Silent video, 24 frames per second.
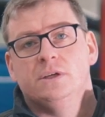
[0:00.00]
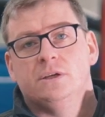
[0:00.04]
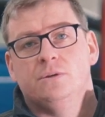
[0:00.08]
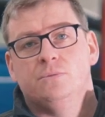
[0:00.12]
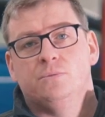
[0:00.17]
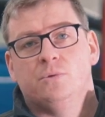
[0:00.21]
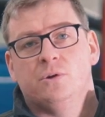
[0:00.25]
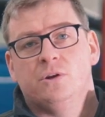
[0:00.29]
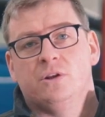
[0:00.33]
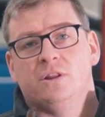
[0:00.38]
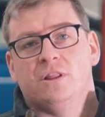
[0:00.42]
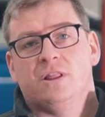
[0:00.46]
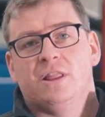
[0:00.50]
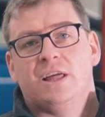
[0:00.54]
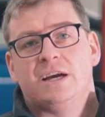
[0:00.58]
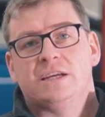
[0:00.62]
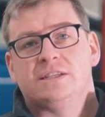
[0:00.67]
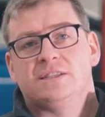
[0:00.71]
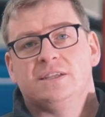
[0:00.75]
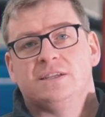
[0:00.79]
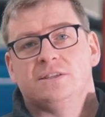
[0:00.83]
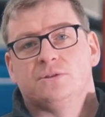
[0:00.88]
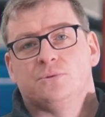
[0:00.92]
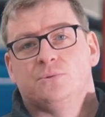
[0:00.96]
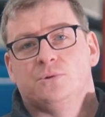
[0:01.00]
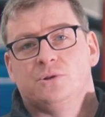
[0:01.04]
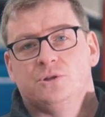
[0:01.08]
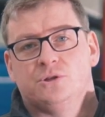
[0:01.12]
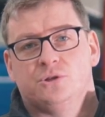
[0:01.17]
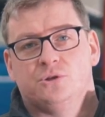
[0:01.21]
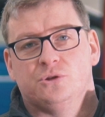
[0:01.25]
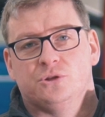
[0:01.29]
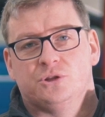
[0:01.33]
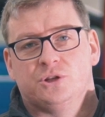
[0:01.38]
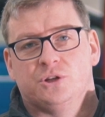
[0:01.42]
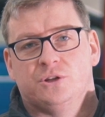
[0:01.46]
One of the last things I want
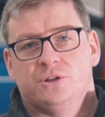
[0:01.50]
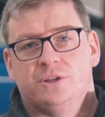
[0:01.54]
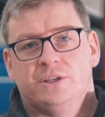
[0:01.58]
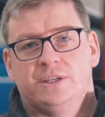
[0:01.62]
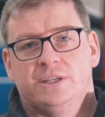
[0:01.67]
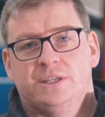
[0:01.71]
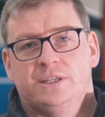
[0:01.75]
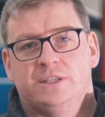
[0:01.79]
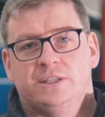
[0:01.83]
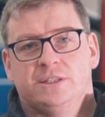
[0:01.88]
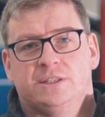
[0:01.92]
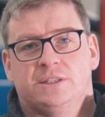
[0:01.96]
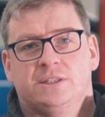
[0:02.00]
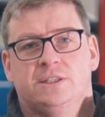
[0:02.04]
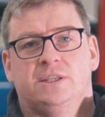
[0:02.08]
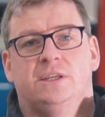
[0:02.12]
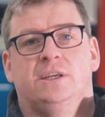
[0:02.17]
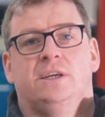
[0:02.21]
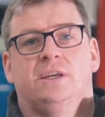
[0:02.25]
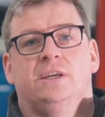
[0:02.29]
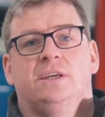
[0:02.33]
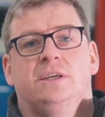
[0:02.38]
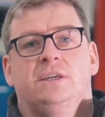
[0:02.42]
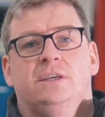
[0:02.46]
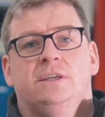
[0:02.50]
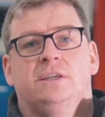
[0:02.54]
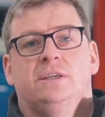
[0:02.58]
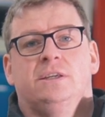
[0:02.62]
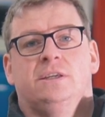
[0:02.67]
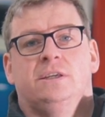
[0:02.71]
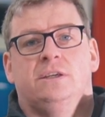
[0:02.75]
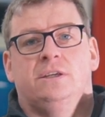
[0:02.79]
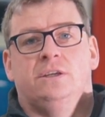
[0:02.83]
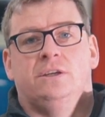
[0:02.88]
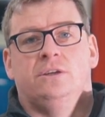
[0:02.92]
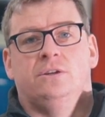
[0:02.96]
to touch on is
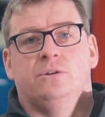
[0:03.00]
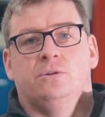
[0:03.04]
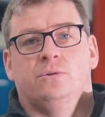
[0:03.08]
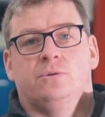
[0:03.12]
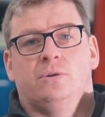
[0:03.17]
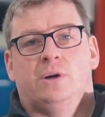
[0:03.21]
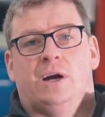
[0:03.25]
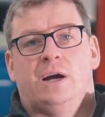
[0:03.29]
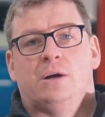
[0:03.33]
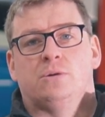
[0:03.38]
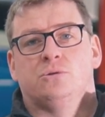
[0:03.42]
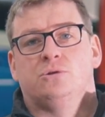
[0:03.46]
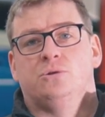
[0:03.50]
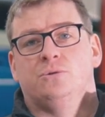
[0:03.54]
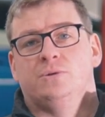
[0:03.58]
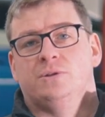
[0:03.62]
how to